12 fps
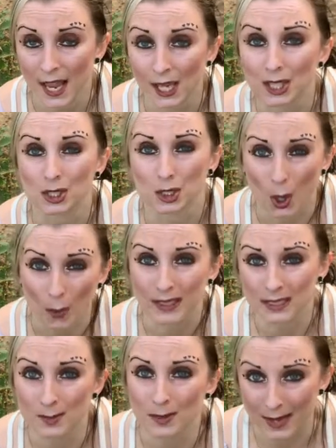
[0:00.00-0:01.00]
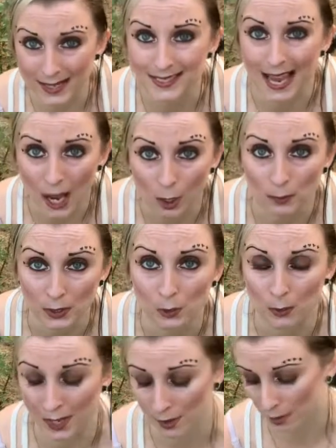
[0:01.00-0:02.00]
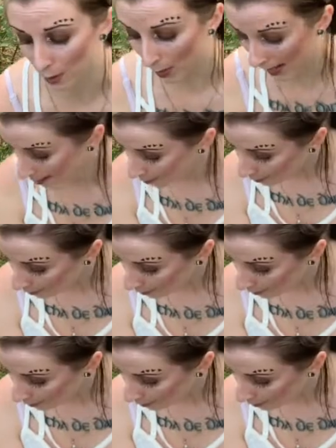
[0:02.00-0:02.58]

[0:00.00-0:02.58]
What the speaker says: is going to be made to help you with, all right?